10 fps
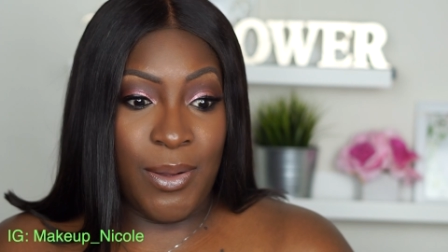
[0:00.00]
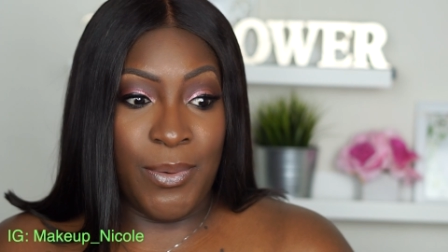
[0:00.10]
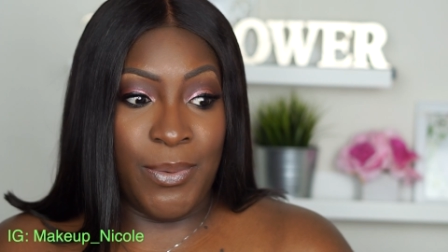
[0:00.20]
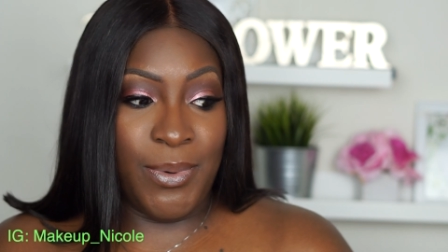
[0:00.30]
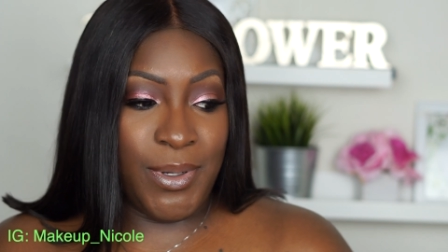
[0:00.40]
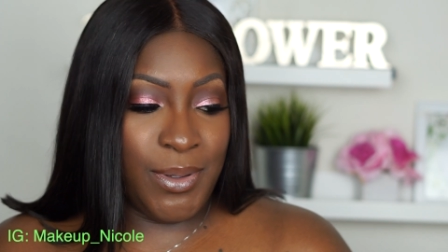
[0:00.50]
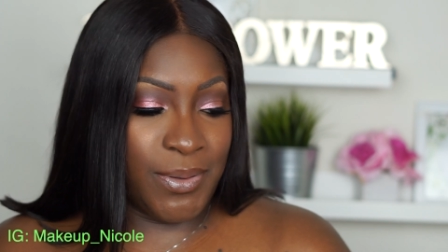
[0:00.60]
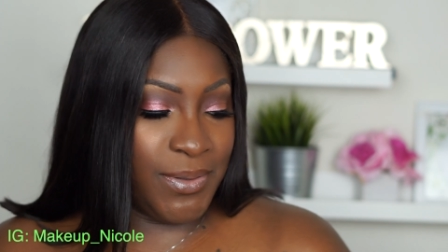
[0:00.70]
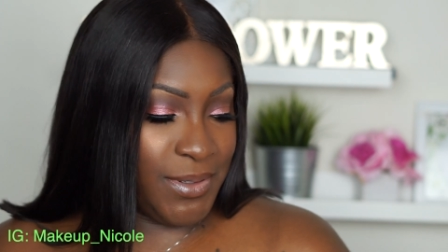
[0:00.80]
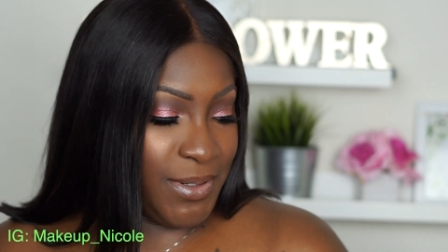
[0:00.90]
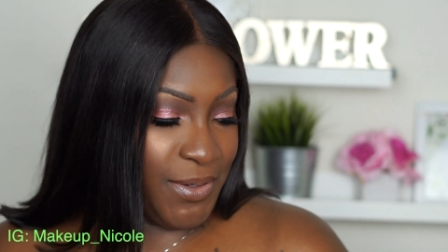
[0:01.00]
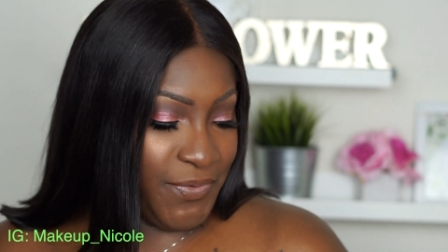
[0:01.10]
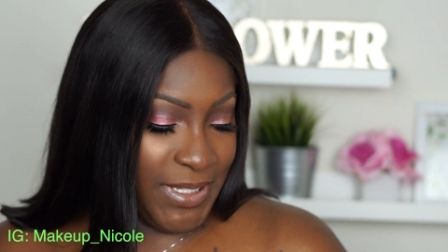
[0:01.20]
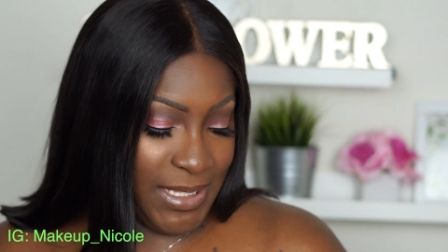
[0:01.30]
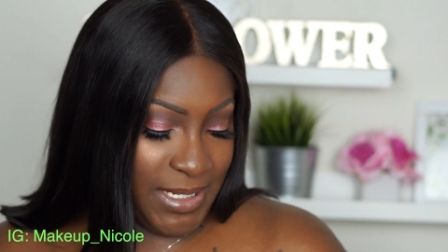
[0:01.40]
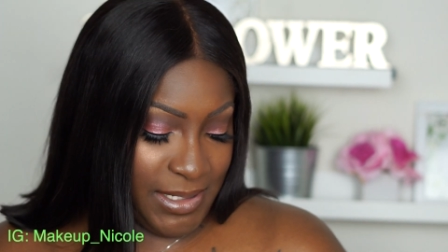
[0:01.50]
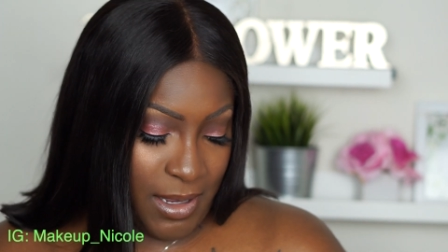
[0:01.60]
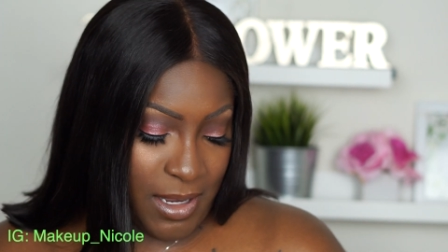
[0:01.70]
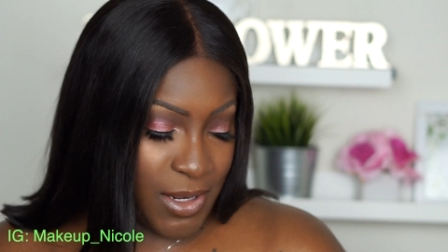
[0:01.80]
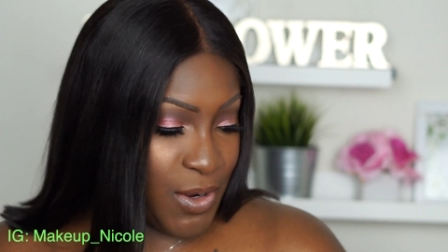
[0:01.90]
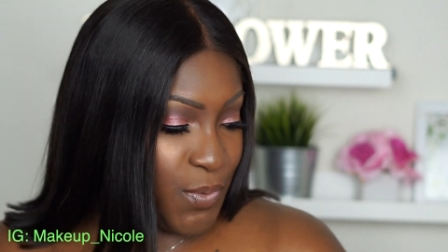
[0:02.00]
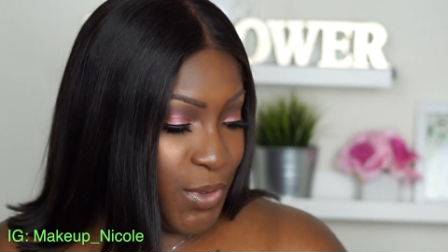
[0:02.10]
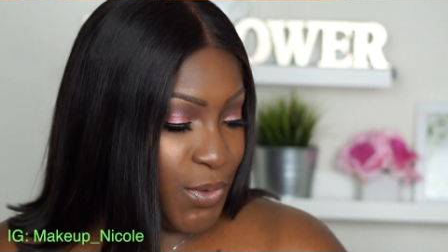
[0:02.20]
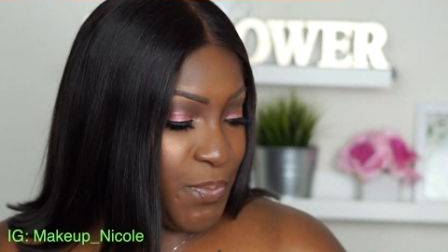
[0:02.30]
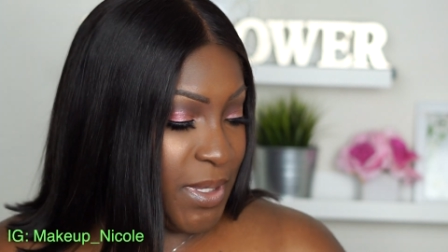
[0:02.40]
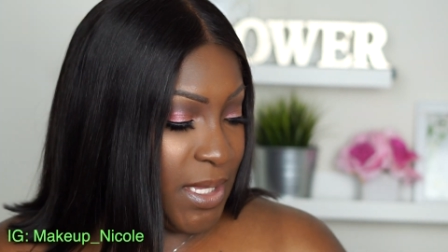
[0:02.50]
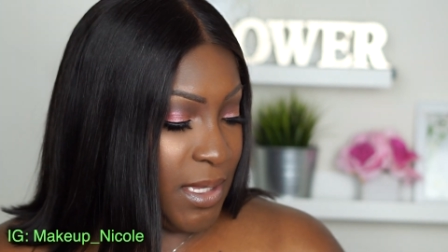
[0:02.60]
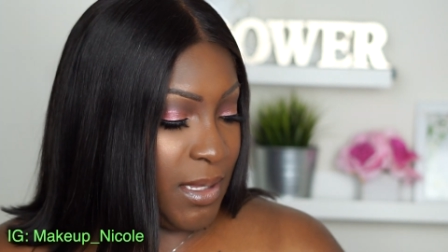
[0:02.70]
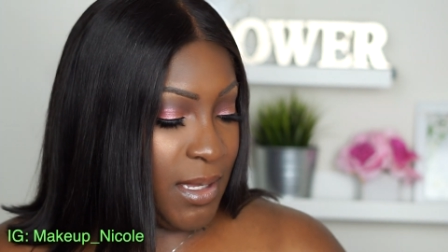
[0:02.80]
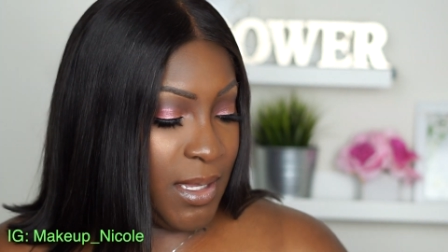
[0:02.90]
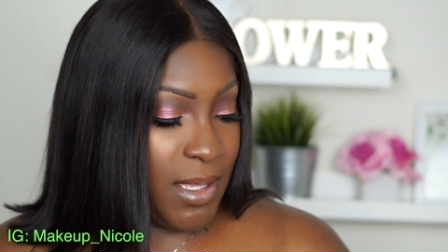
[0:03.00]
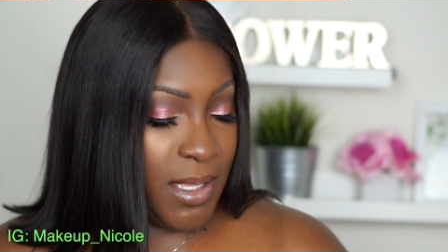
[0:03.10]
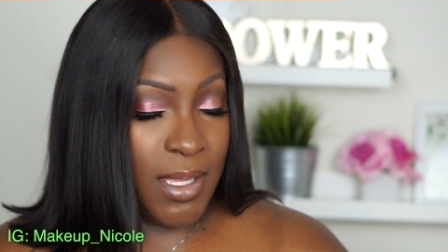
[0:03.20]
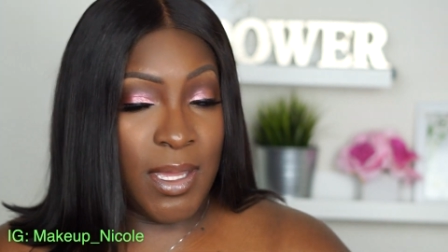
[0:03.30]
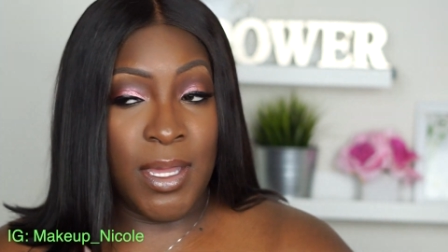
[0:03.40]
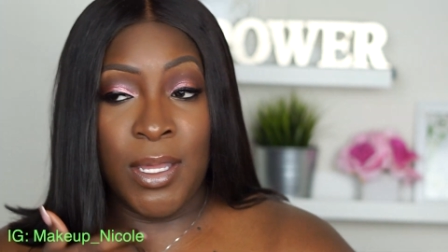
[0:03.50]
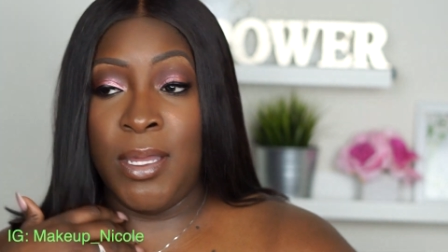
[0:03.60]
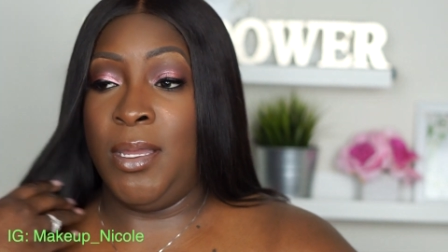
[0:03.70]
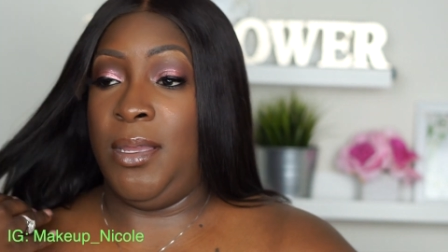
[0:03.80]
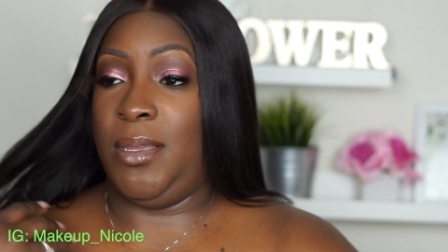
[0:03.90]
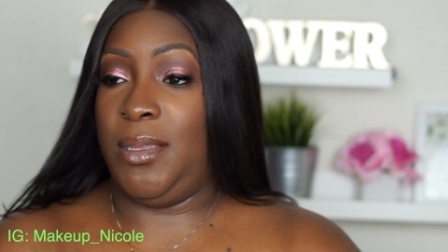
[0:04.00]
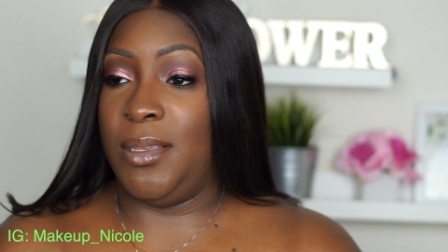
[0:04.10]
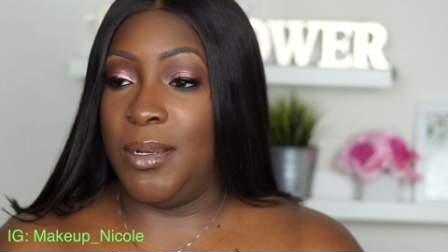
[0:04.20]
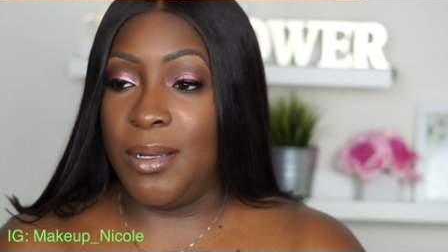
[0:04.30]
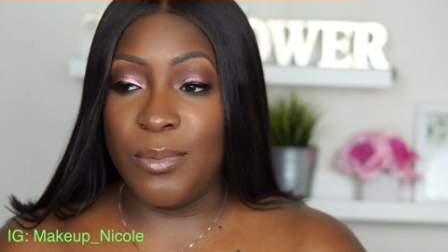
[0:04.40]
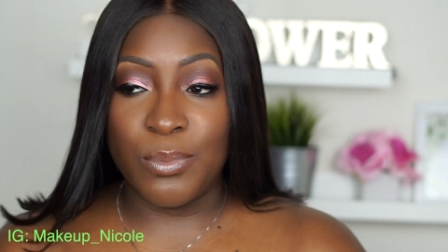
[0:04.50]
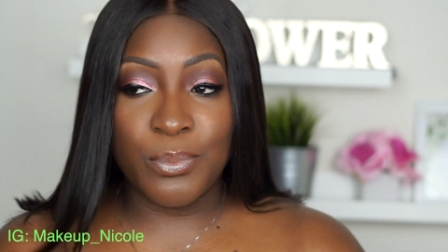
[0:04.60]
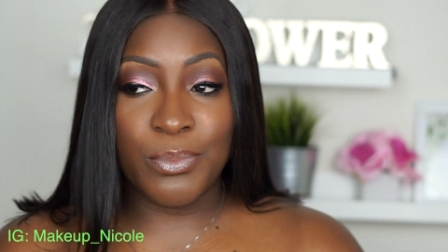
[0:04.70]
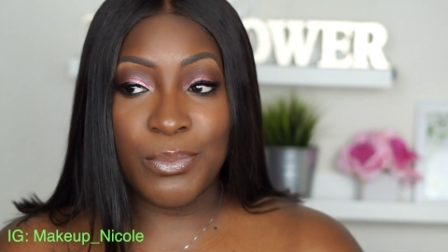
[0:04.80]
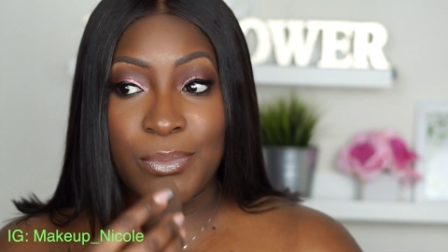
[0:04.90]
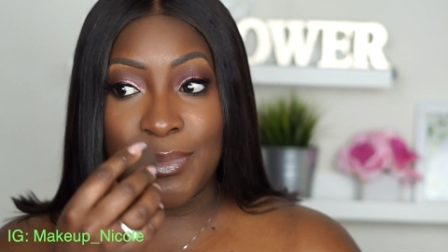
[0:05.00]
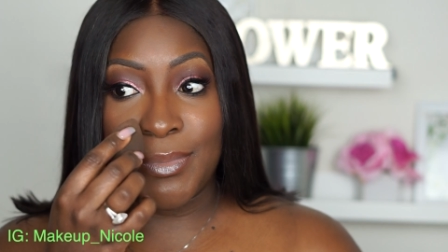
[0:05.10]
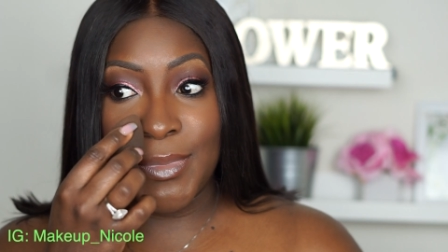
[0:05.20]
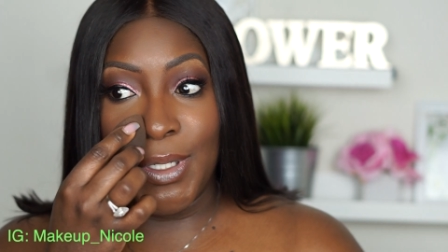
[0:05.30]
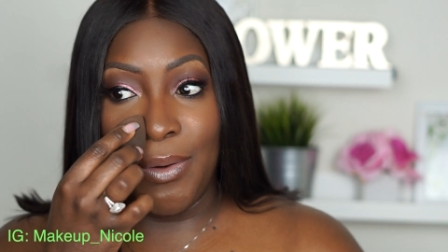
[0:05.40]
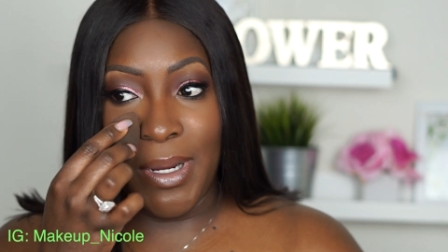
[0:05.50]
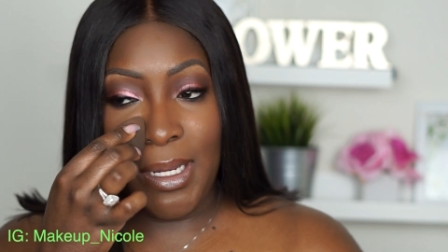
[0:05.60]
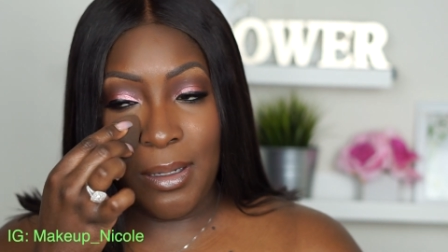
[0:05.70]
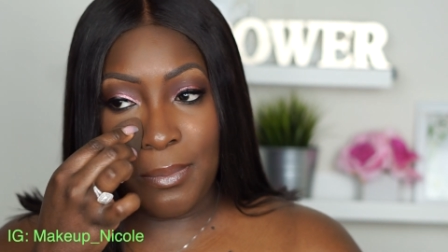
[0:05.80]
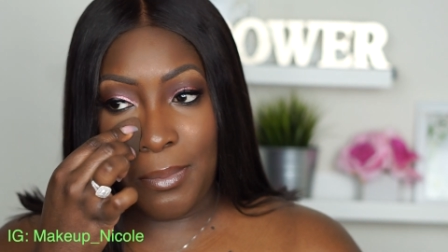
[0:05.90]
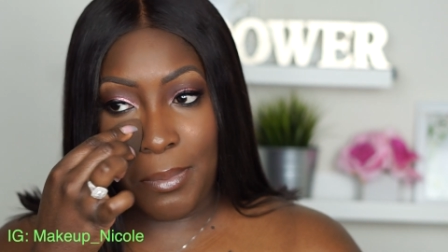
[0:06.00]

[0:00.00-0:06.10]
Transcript: Woo! Hopefully this audio will be, you know, great.